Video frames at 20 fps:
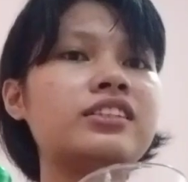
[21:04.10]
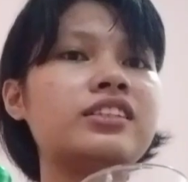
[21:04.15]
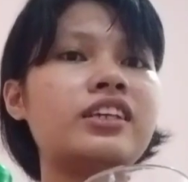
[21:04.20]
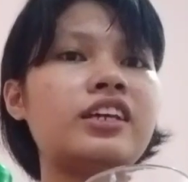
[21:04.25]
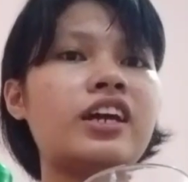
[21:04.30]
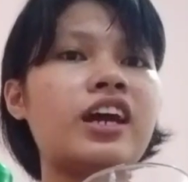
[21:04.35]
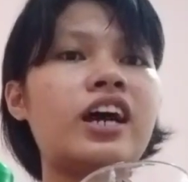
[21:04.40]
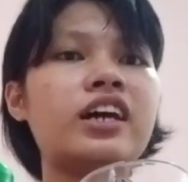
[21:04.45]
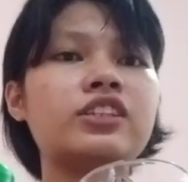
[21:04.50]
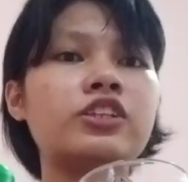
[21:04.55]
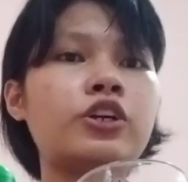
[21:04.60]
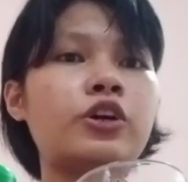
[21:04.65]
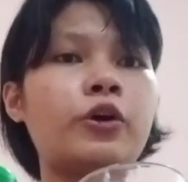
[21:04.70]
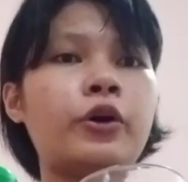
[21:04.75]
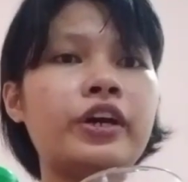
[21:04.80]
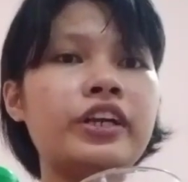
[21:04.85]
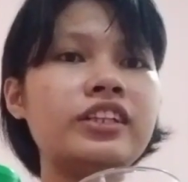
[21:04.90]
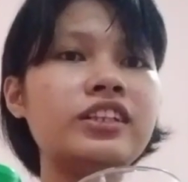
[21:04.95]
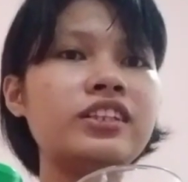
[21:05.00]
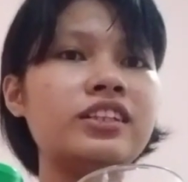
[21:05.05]
the other
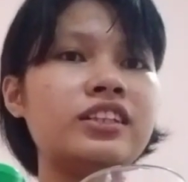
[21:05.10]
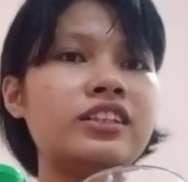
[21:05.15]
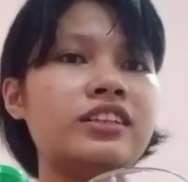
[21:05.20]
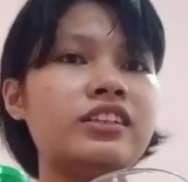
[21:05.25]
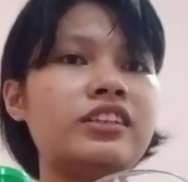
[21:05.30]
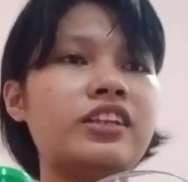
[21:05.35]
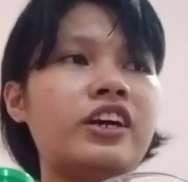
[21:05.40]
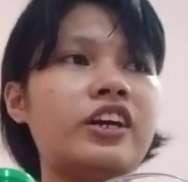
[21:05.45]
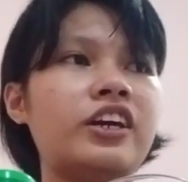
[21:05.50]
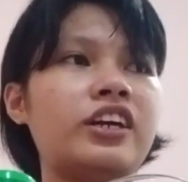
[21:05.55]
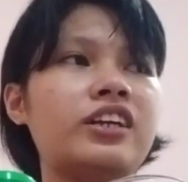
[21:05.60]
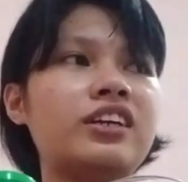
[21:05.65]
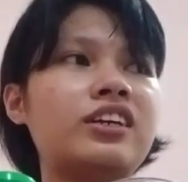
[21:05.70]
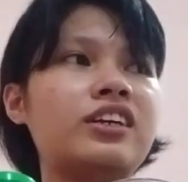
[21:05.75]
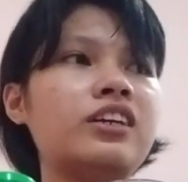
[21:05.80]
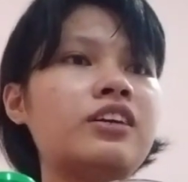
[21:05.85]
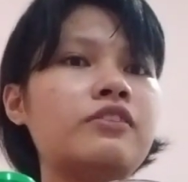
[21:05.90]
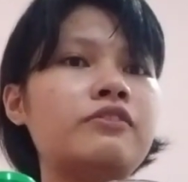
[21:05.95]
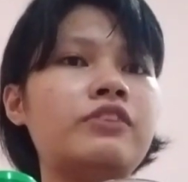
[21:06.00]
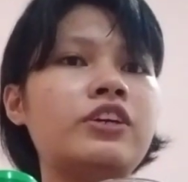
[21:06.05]
oil, like
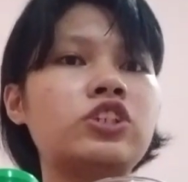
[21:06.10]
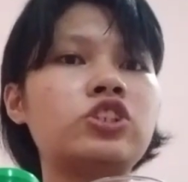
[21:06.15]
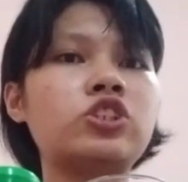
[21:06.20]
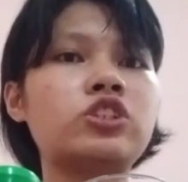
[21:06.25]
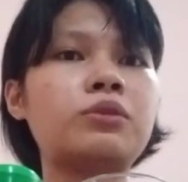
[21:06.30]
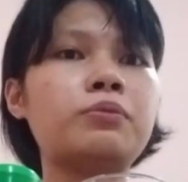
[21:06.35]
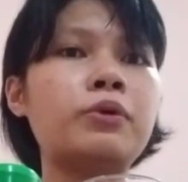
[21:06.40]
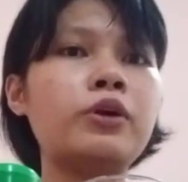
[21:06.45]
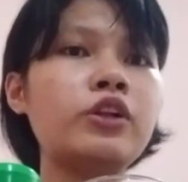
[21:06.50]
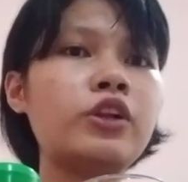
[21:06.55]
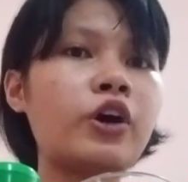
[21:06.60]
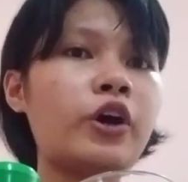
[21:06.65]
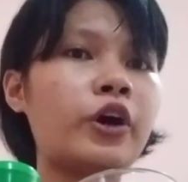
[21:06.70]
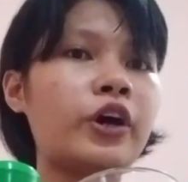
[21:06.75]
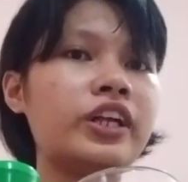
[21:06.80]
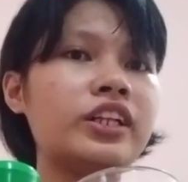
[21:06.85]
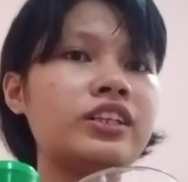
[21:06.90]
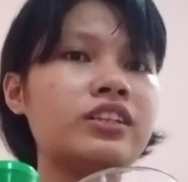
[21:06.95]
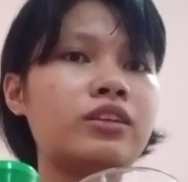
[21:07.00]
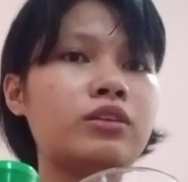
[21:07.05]
vegetable
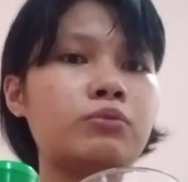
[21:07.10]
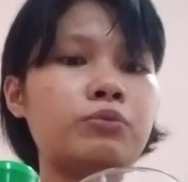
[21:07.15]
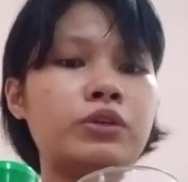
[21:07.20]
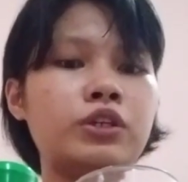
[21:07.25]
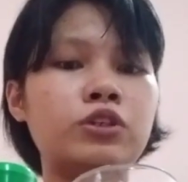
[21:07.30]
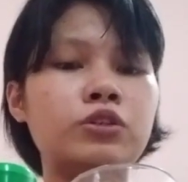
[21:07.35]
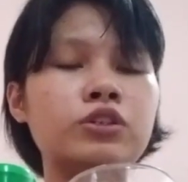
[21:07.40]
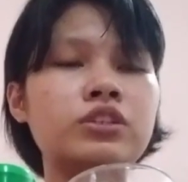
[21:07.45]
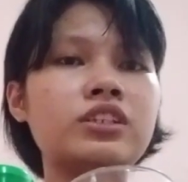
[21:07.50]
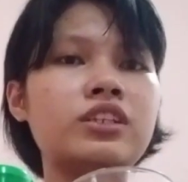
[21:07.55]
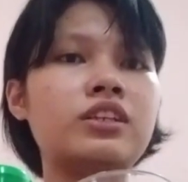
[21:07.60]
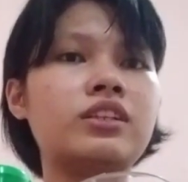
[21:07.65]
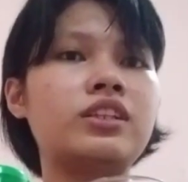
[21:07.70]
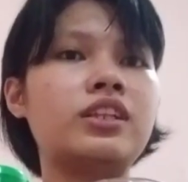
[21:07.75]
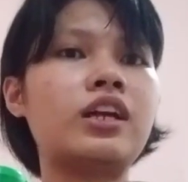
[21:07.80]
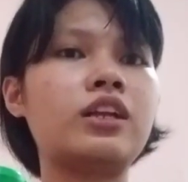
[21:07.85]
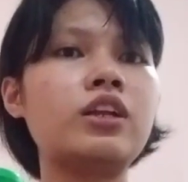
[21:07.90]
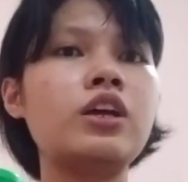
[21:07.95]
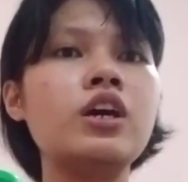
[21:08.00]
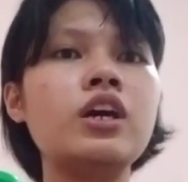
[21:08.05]
oil that we use,
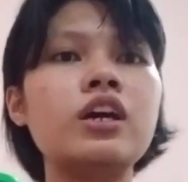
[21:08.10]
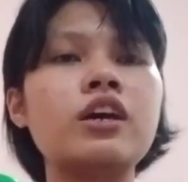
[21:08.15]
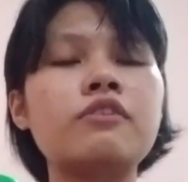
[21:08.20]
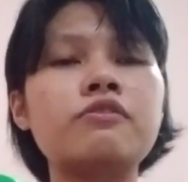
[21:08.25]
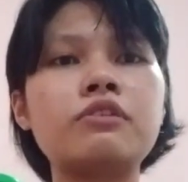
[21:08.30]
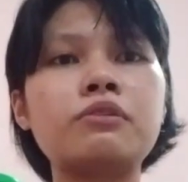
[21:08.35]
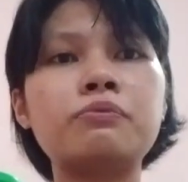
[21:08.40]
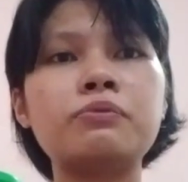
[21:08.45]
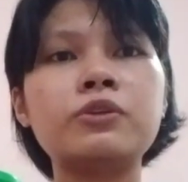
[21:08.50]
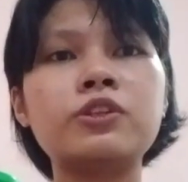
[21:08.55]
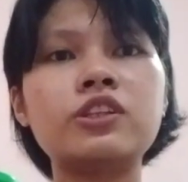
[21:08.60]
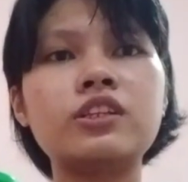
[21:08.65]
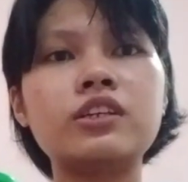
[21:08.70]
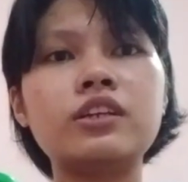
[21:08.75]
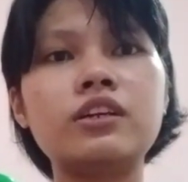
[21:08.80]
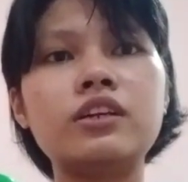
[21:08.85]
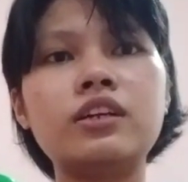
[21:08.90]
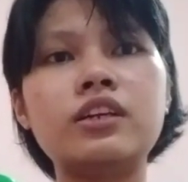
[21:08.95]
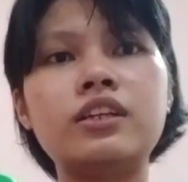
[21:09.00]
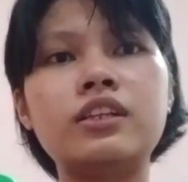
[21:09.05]
that if you put
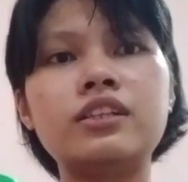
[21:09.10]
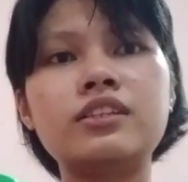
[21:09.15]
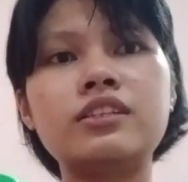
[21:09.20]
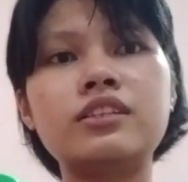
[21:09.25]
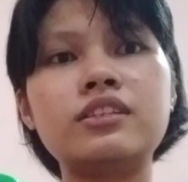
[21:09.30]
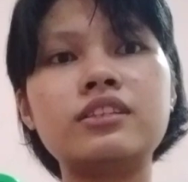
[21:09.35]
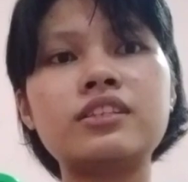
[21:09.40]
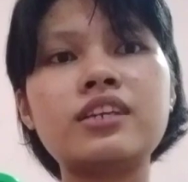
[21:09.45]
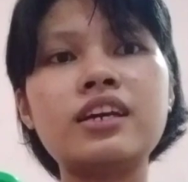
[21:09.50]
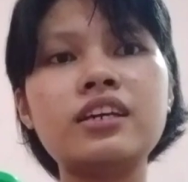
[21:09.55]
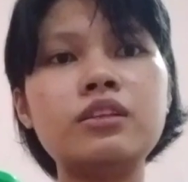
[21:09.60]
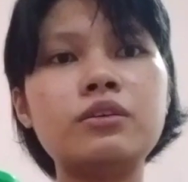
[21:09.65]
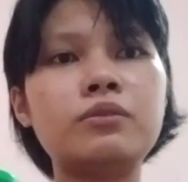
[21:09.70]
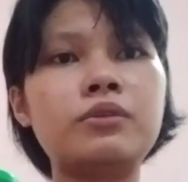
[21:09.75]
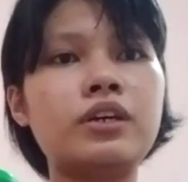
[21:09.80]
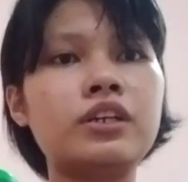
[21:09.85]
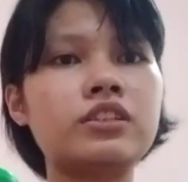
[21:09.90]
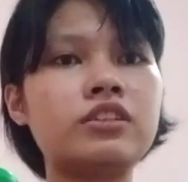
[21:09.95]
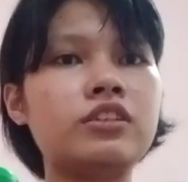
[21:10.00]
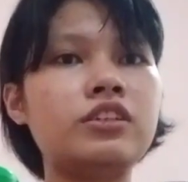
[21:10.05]
inside the
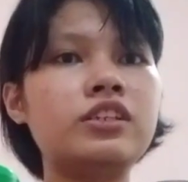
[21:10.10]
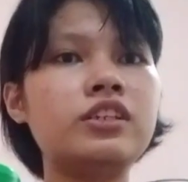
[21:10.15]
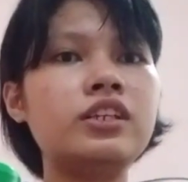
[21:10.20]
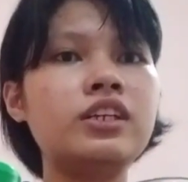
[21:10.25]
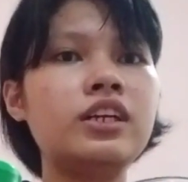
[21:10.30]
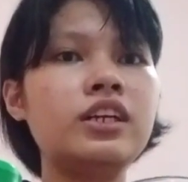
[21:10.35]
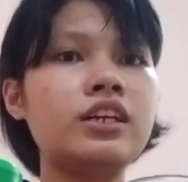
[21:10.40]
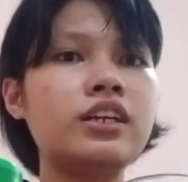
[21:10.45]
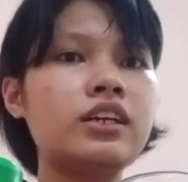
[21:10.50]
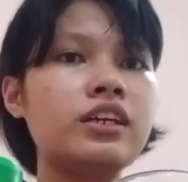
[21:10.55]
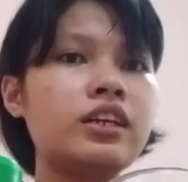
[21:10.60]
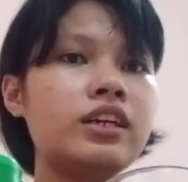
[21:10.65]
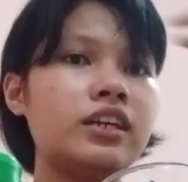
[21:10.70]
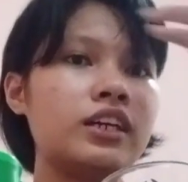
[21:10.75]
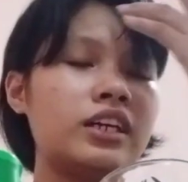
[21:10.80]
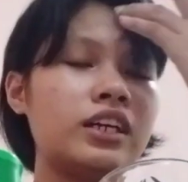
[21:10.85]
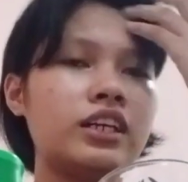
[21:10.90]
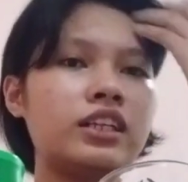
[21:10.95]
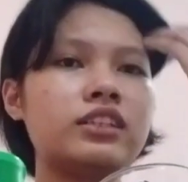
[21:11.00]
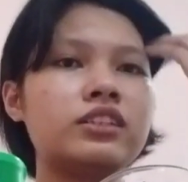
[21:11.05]
water,
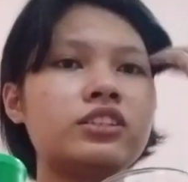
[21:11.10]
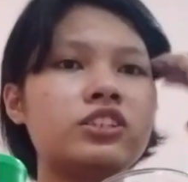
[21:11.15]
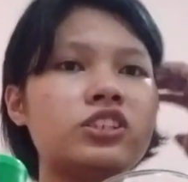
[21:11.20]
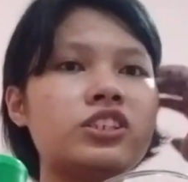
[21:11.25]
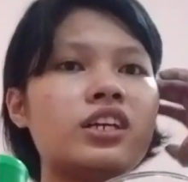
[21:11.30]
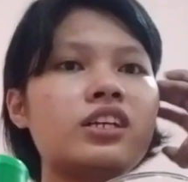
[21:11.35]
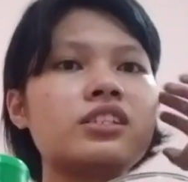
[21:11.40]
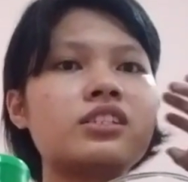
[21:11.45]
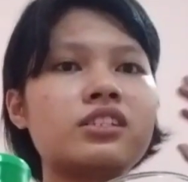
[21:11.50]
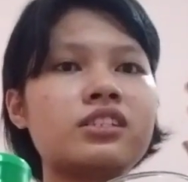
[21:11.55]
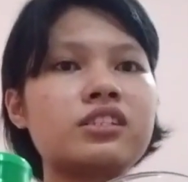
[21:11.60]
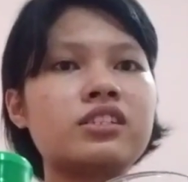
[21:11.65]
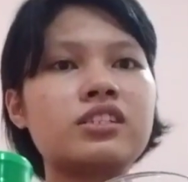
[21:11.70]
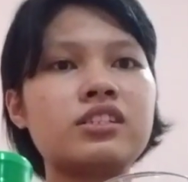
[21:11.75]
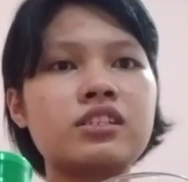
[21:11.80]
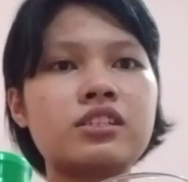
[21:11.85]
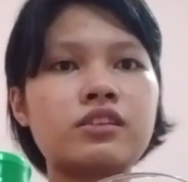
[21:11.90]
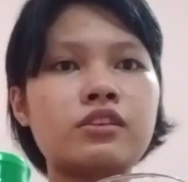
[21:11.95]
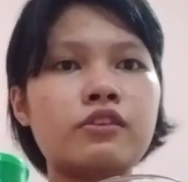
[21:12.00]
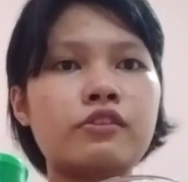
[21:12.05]
it
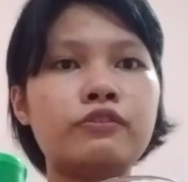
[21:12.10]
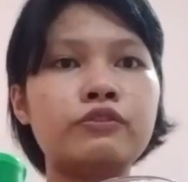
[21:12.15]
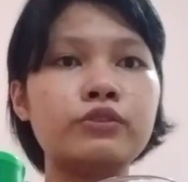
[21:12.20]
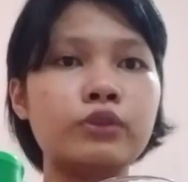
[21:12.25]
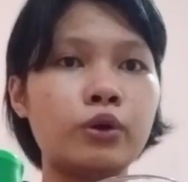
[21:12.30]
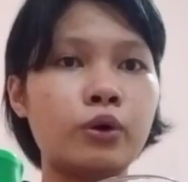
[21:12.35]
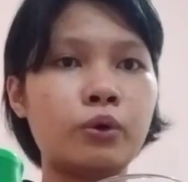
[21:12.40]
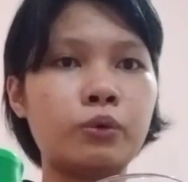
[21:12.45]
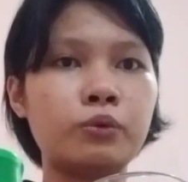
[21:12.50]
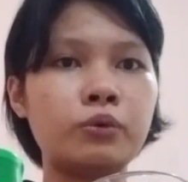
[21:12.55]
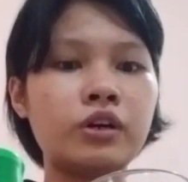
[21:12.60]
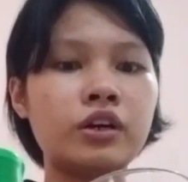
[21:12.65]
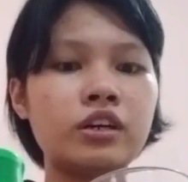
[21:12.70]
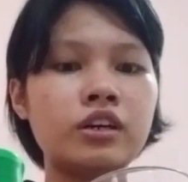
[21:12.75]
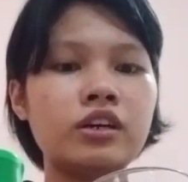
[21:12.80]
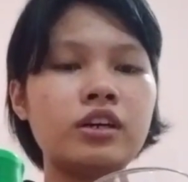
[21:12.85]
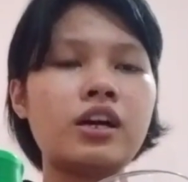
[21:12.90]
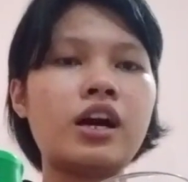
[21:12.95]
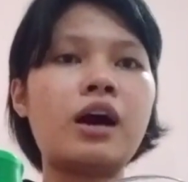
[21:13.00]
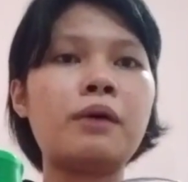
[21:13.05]
just flow
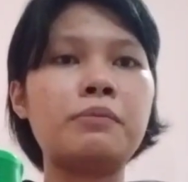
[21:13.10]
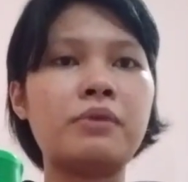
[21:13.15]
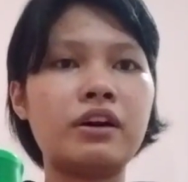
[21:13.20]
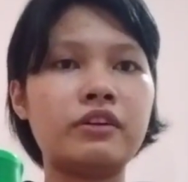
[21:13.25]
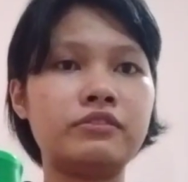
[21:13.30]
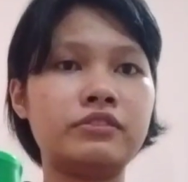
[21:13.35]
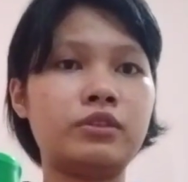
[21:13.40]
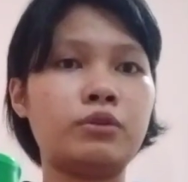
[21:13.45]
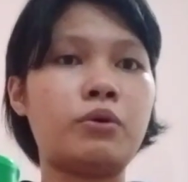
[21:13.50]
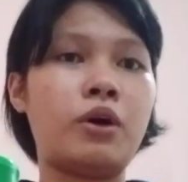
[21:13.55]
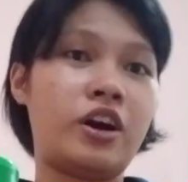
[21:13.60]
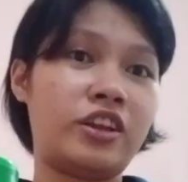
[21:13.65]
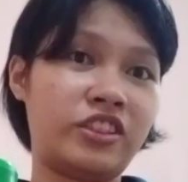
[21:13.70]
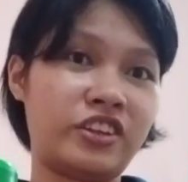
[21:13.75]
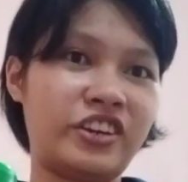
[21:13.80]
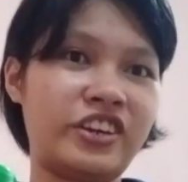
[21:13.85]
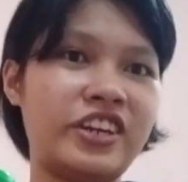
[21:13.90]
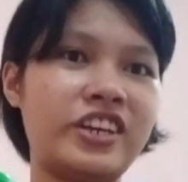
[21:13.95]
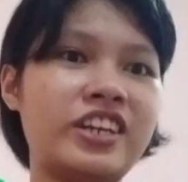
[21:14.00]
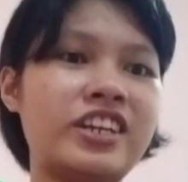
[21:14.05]
above the
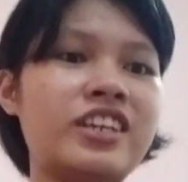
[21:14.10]
water.